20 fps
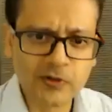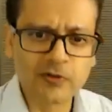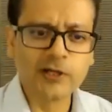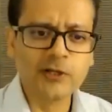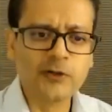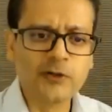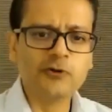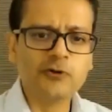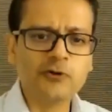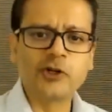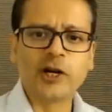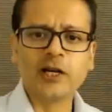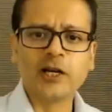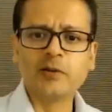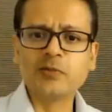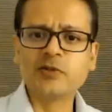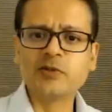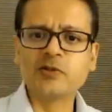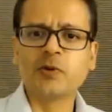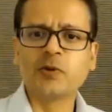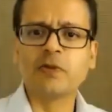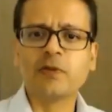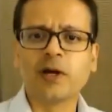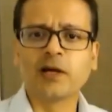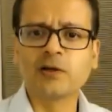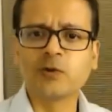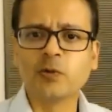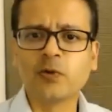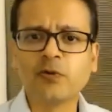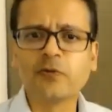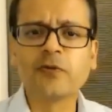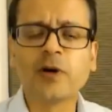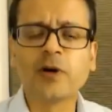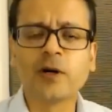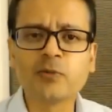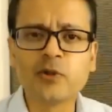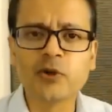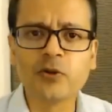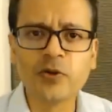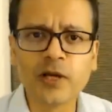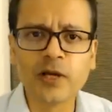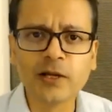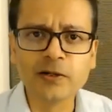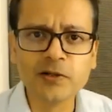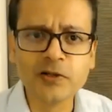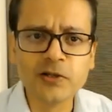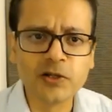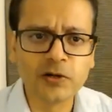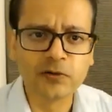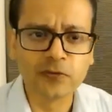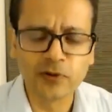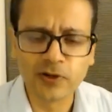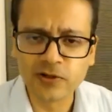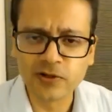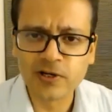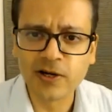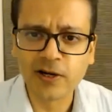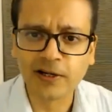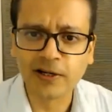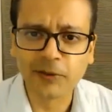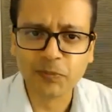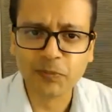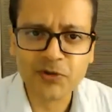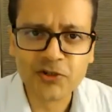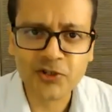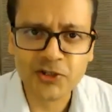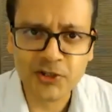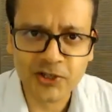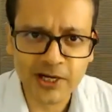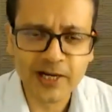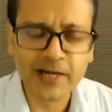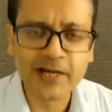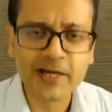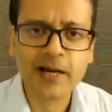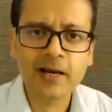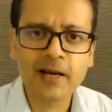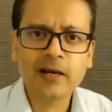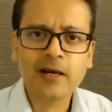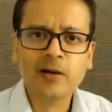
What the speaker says: Thank you, James. With that, we've come to the end of our time today.